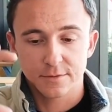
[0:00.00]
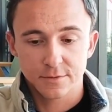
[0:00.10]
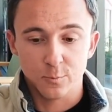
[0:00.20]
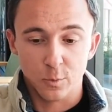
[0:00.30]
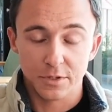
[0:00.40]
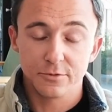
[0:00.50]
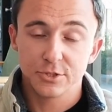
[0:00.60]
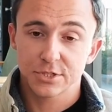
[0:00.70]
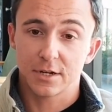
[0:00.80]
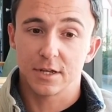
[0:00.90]
what you
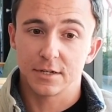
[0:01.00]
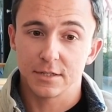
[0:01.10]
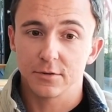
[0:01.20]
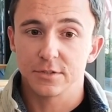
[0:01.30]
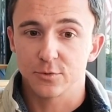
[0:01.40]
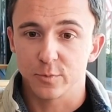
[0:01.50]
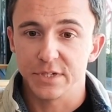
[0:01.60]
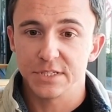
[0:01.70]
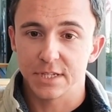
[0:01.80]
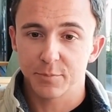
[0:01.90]
just highlighted there is the
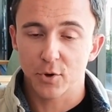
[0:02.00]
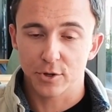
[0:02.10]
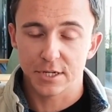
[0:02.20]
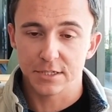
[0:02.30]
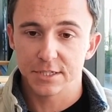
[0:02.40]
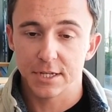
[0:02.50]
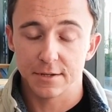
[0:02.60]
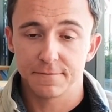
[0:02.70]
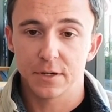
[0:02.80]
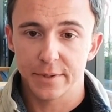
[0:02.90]
reason that parking today
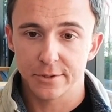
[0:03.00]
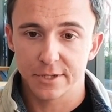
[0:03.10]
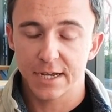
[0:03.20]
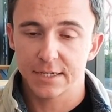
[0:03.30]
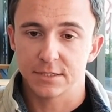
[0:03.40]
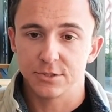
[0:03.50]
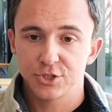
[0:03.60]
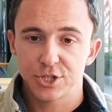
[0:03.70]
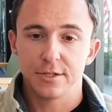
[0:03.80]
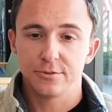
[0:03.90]
fundamentally hasn't
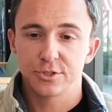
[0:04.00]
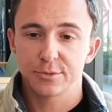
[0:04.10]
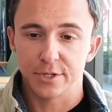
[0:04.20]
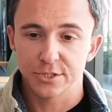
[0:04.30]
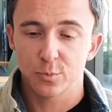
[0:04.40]
changed much.